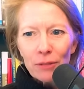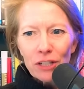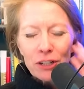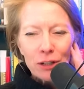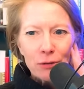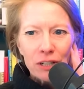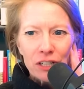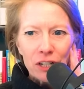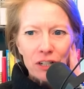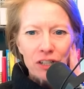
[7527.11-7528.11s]
Did you
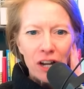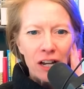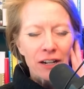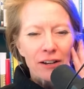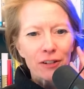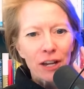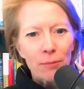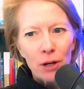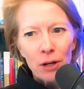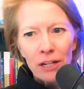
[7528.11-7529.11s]
and Sean ever
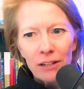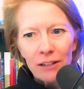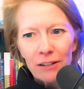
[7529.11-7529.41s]
get married?